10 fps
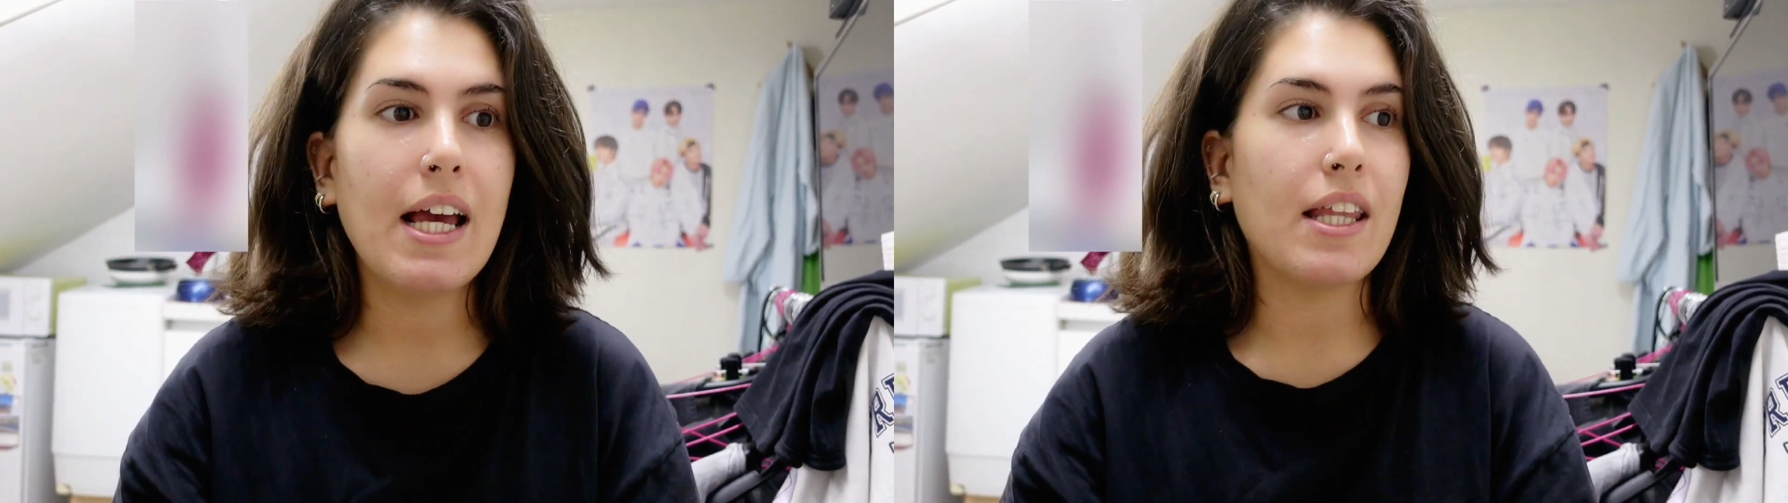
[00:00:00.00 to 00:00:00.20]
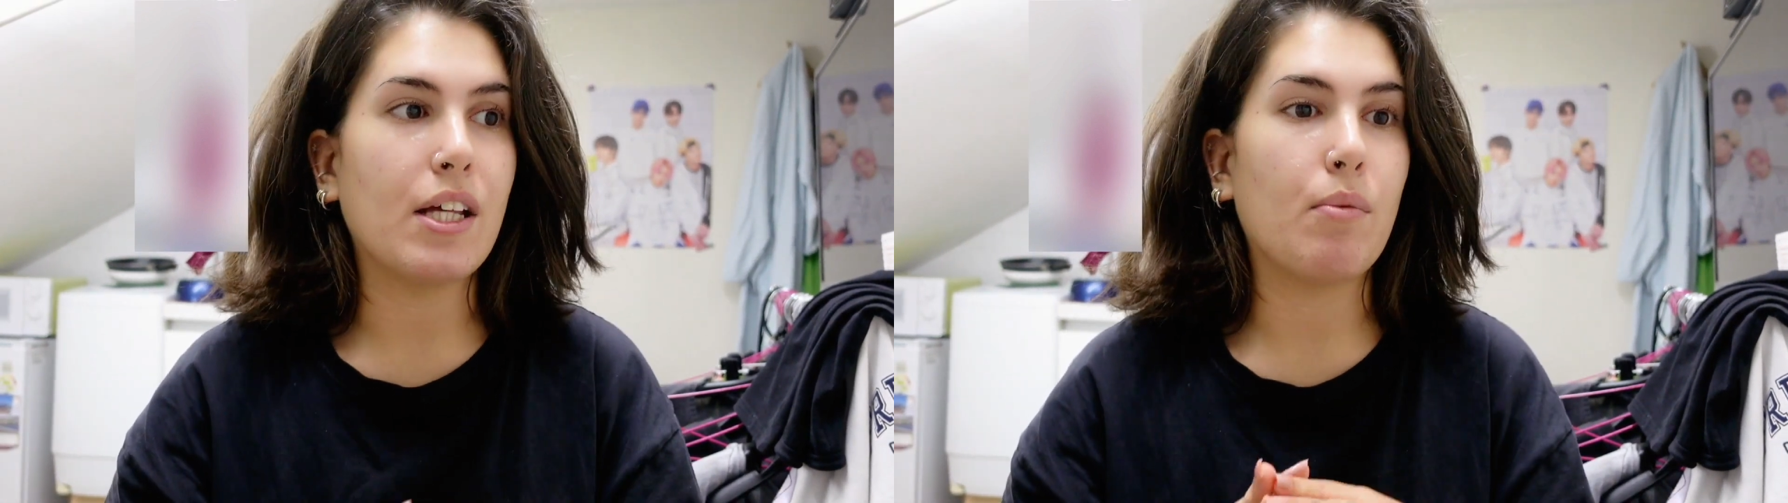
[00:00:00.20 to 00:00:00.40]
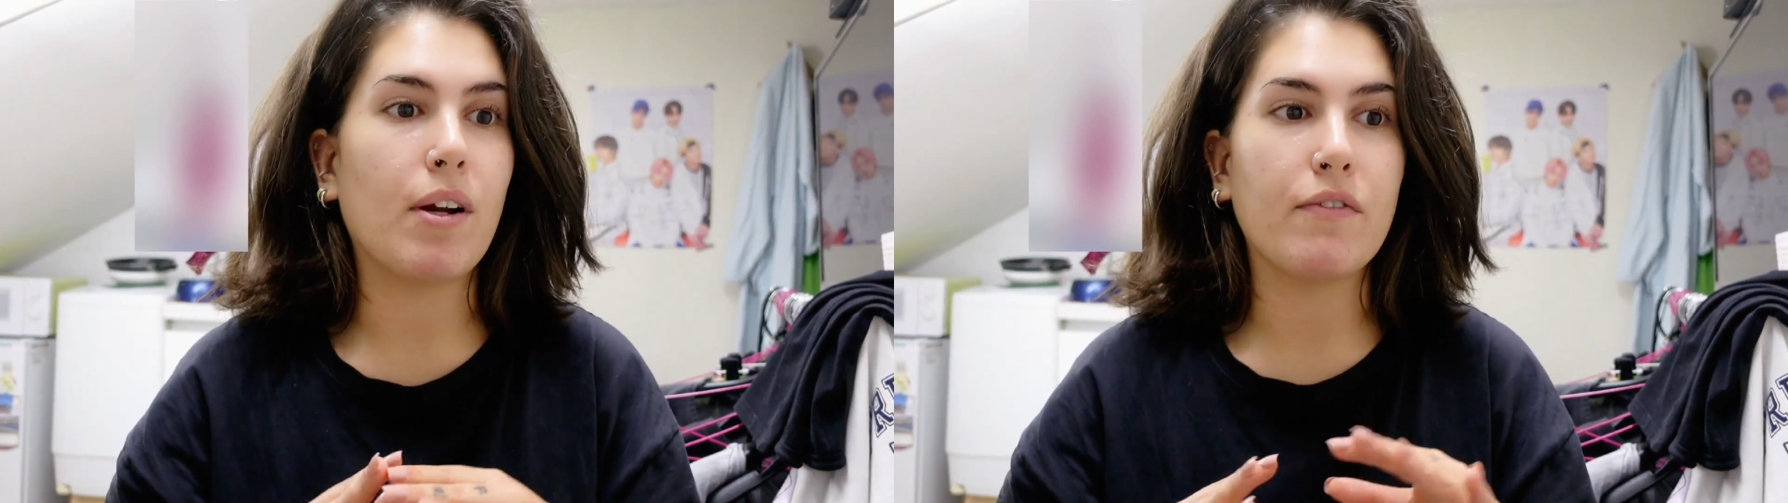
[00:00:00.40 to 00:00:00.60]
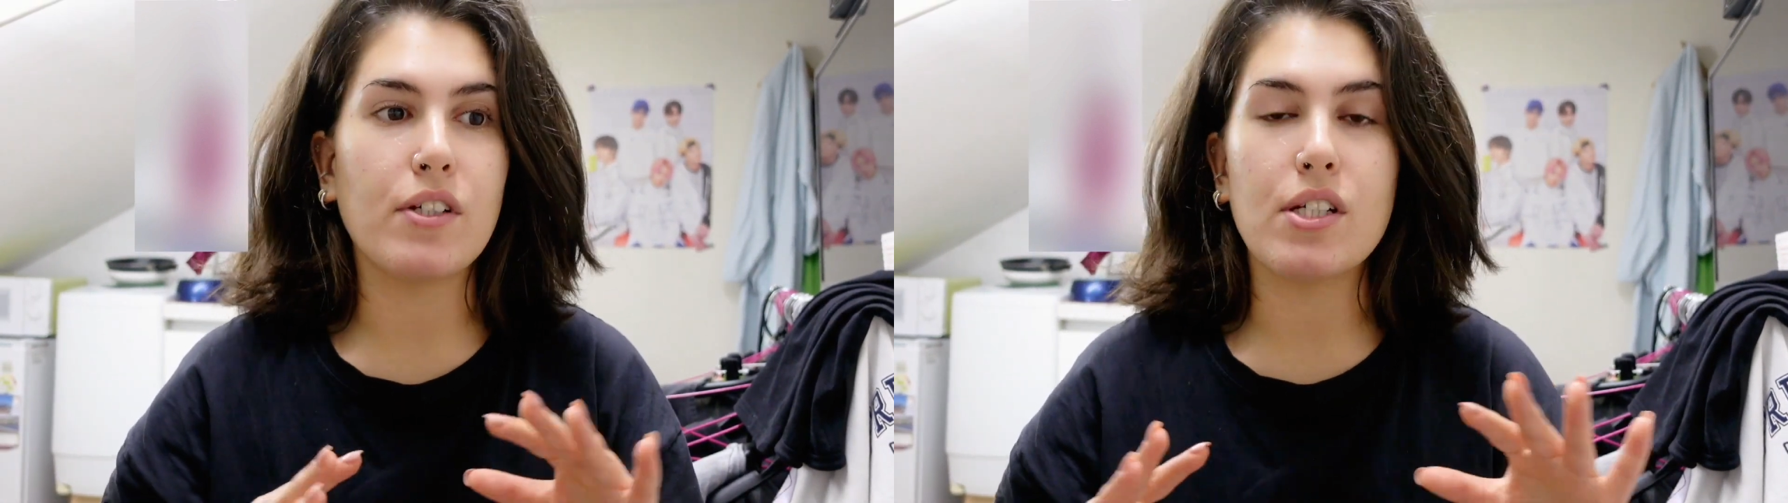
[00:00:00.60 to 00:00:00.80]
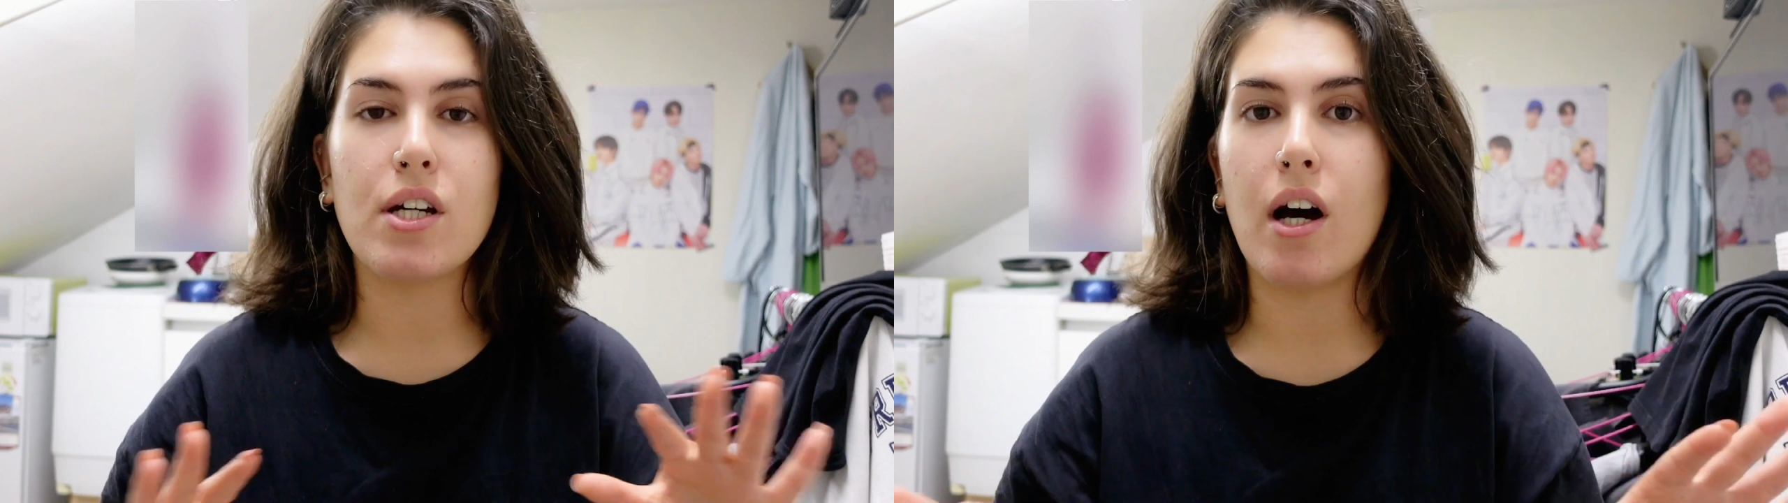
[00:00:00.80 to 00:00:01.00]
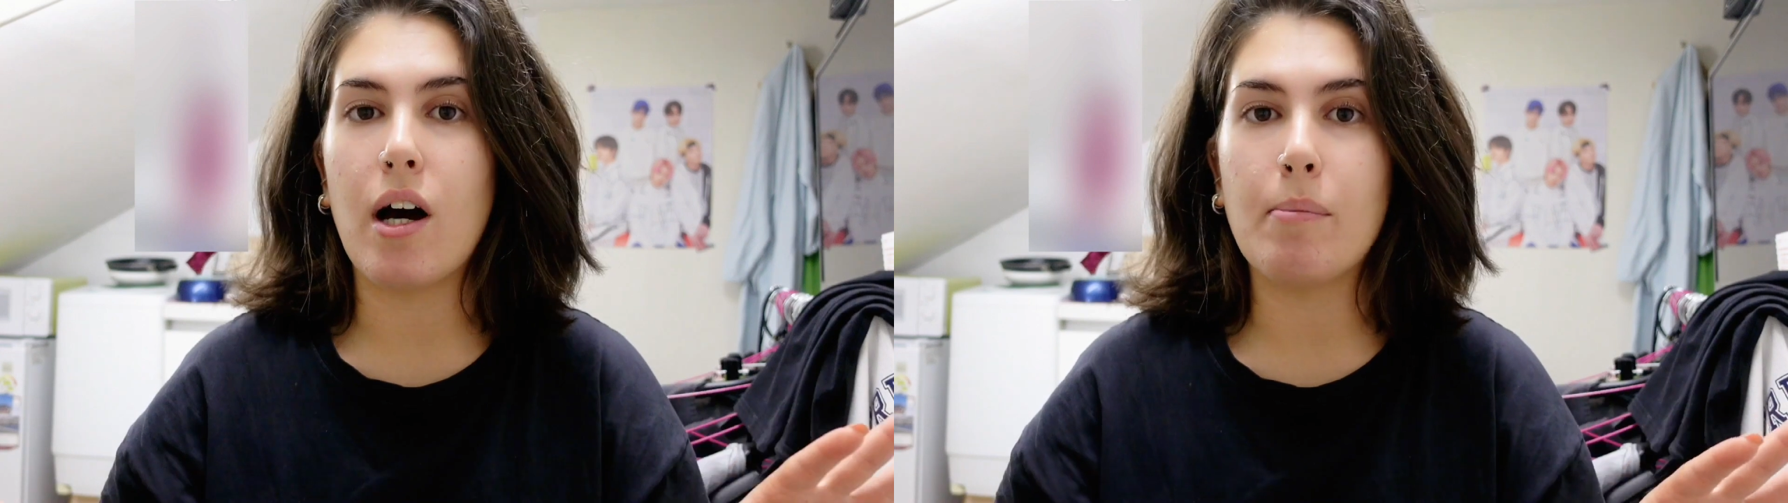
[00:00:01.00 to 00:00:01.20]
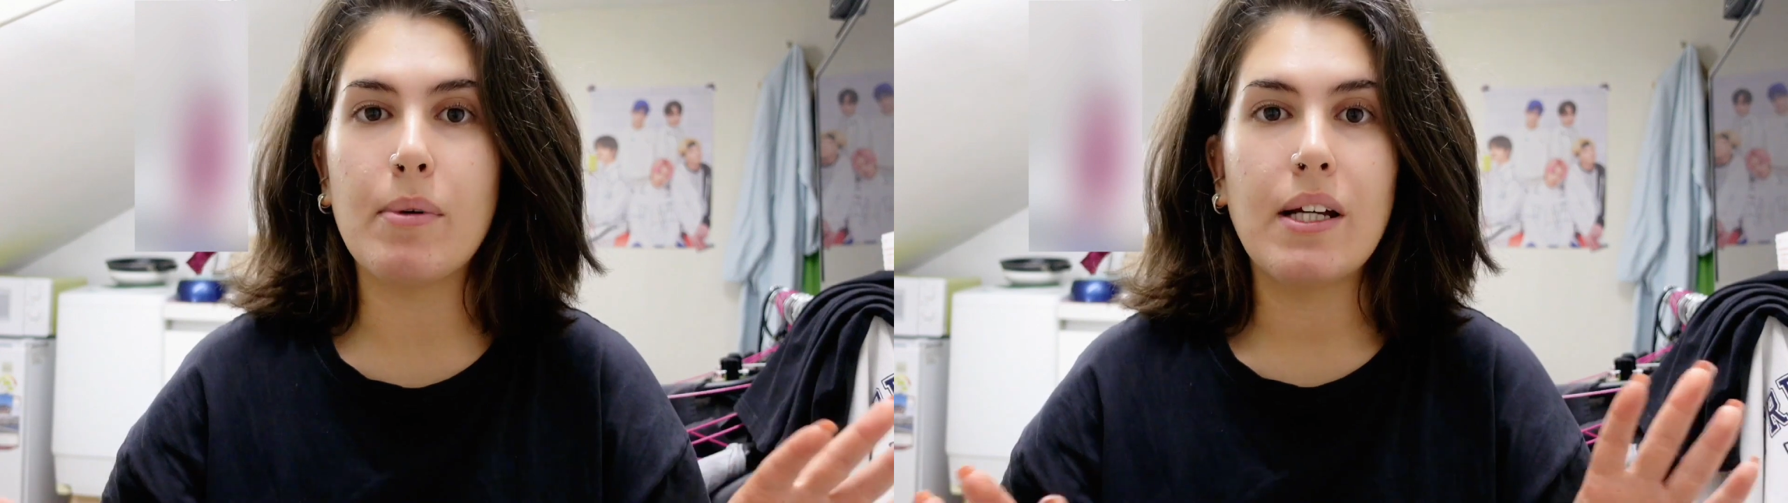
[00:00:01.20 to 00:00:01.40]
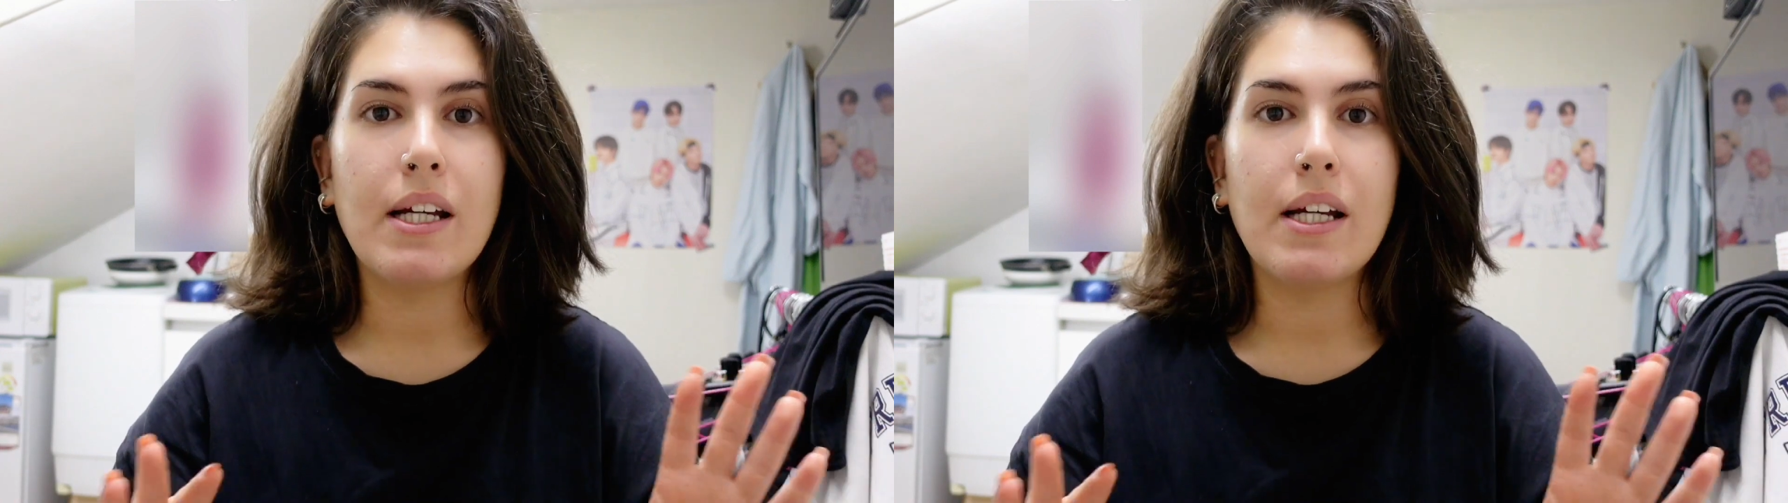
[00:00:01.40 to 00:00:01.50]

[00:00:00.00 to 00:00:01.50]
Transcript: they're one of the top